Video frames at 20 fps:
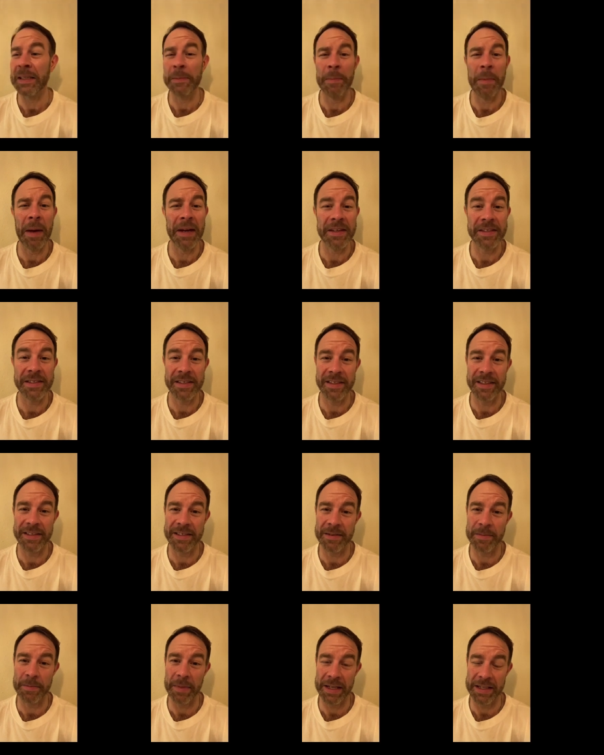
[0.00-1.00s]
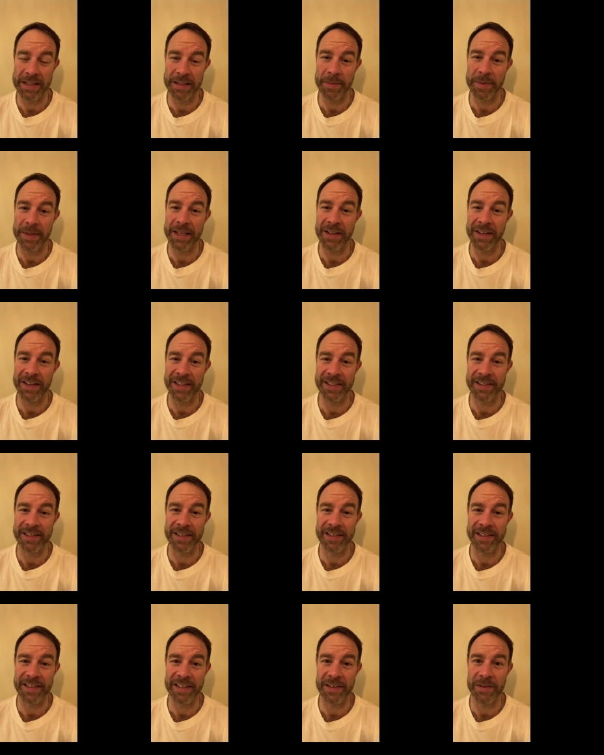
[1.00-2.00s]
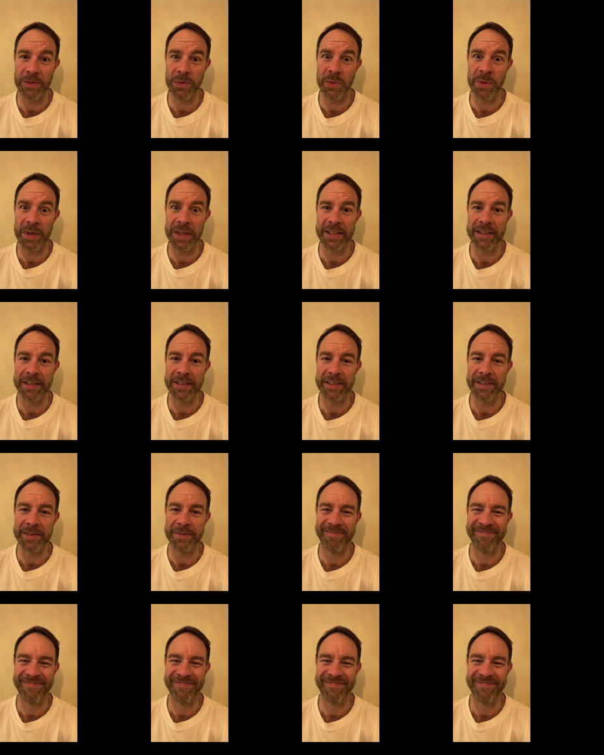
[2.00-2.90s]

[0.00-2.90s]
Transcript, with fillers: medicine isn't meant to be nice, is it, always?